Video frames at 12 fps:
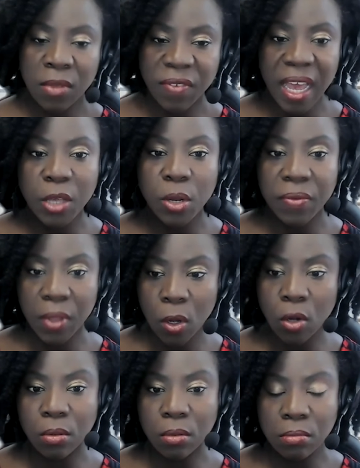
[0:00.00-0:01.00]
value of the
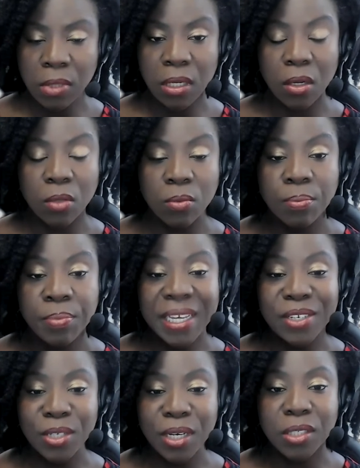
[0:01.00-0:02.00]
home, being
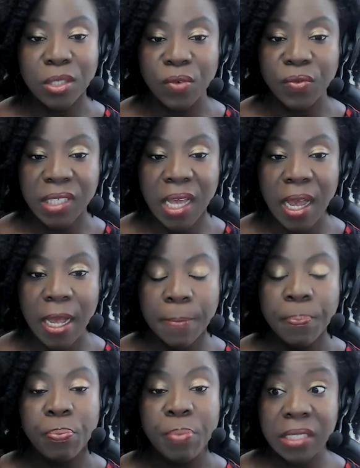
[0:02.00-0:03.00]
deducted over time
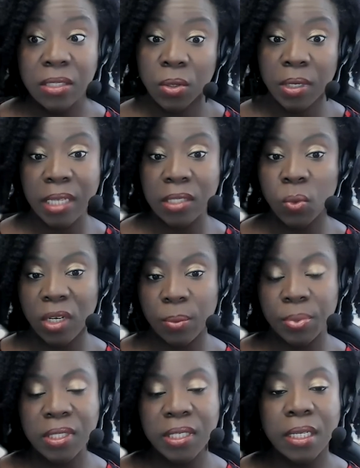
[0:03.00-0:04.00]
based on that
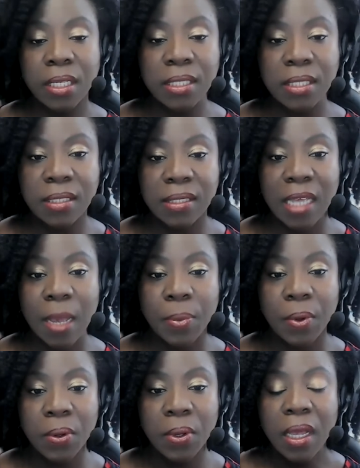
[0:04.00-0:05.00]
20% in this
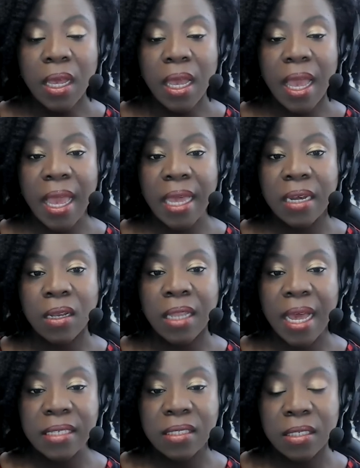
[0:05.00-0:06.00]
example. And
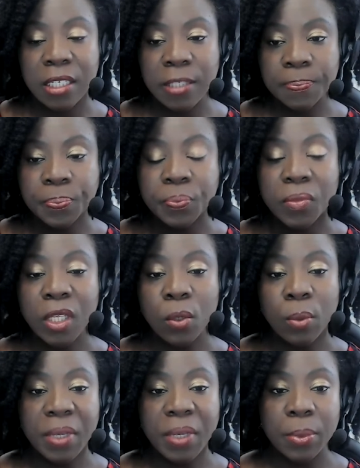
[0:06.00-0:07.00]
lastly, you
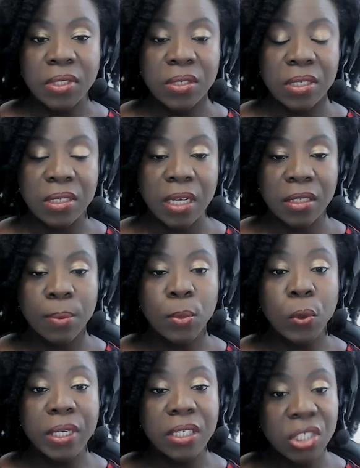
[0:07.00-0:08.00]
would be able to deduct the
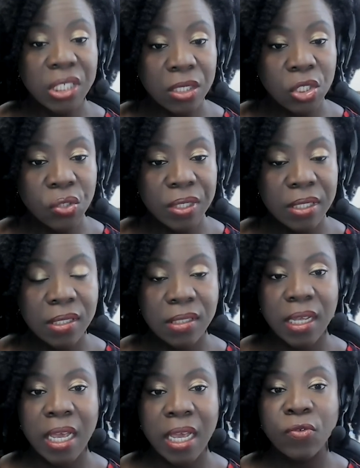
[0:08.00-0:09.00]
mortgage interest
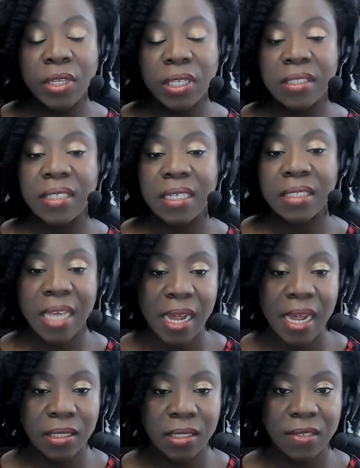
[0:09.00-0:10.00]
and real estate
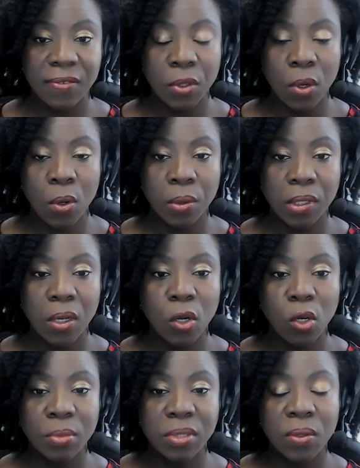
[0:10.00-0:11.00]
taxes if you own the
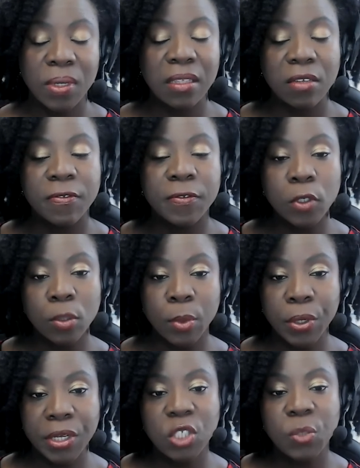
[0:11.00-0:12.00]
home. So not the full
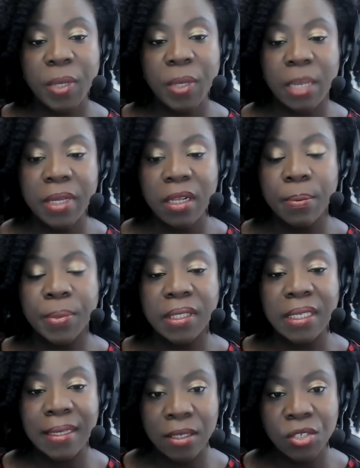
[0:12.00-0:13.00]
mortgage payment, but
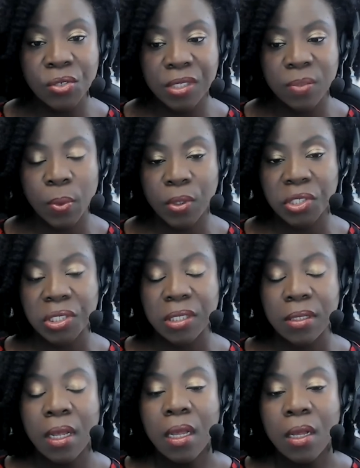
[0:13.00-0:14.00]
the interest portion,
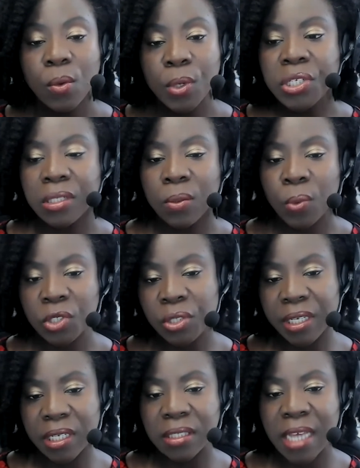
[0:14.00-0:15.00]
which you
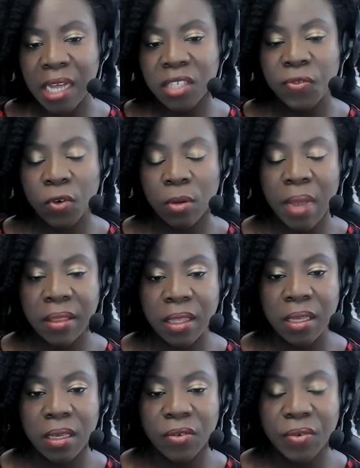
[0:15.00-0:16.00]
get a tax form at the
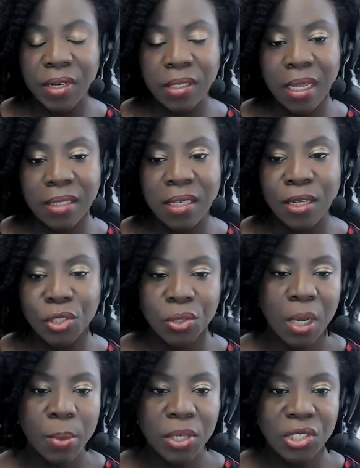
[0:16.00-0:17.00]
year end that tells you
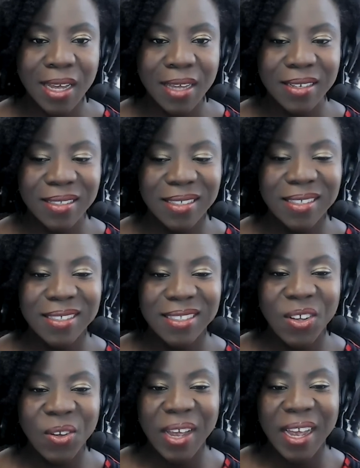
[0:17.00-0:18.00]
how much that is.
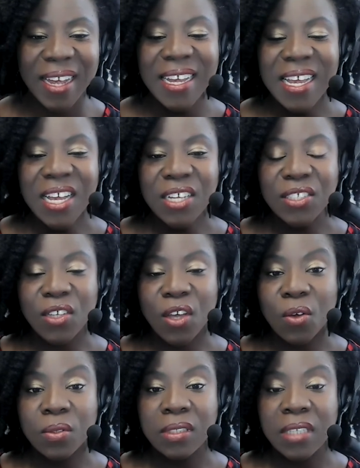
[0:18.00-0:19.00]
Okay,
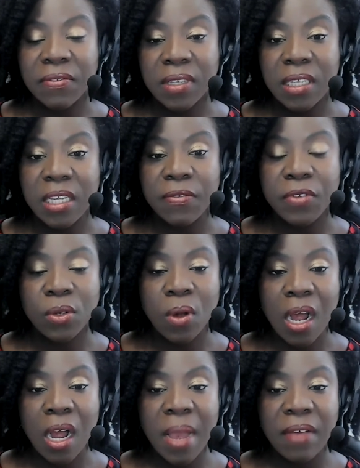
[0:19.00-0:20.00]
so definitely if you
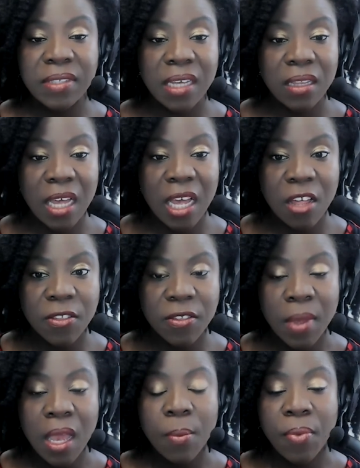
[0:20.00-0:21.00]
have a telehealth
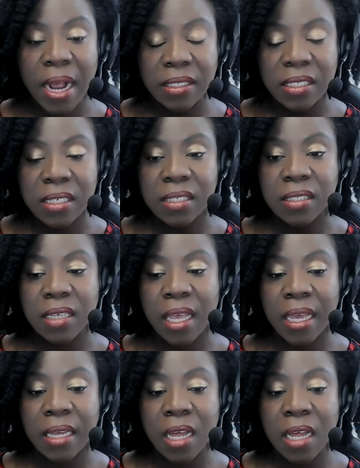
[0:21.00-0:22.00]
practice
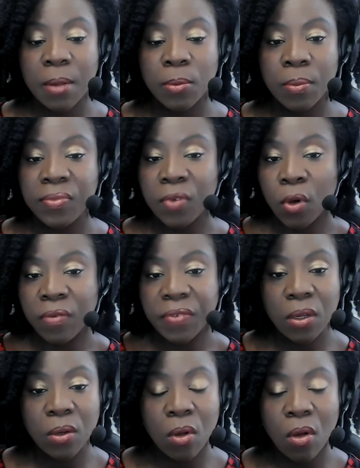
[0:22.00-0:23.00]
and or
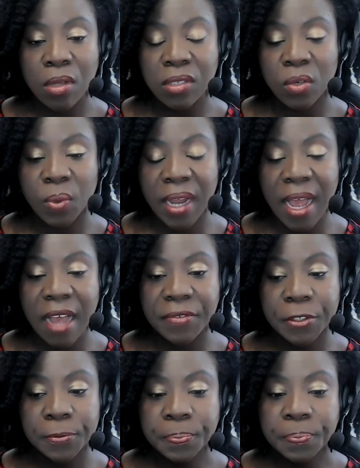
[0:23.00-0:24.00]
video calls or what have
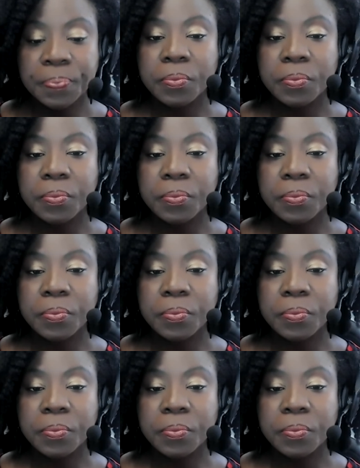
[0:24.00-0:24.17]
you,